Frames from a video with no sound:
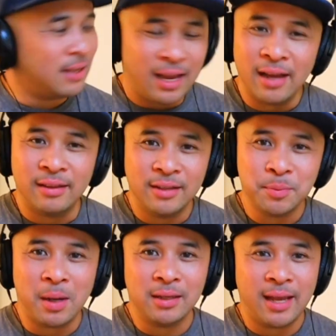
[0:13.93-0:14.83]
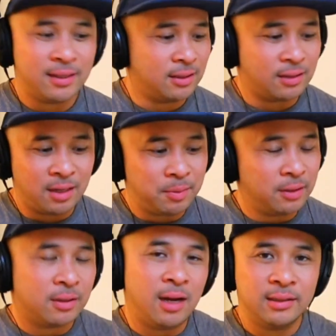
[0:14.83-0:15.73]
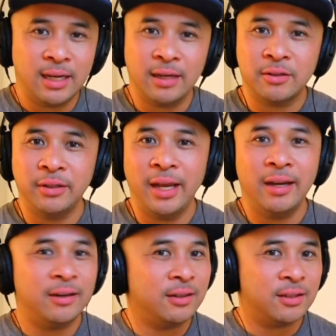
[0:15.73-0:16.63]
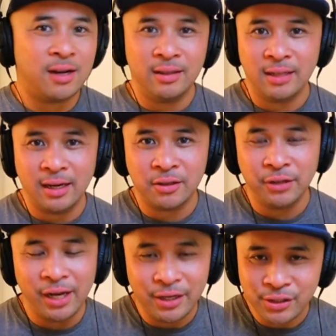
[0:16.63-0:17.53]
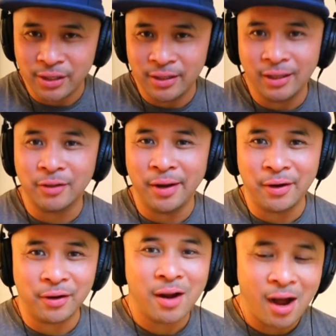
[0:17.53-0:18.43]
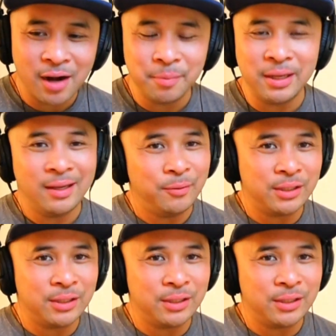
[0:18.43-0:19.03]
yeah, this podcast is all about content creators, content creation, the creator economy.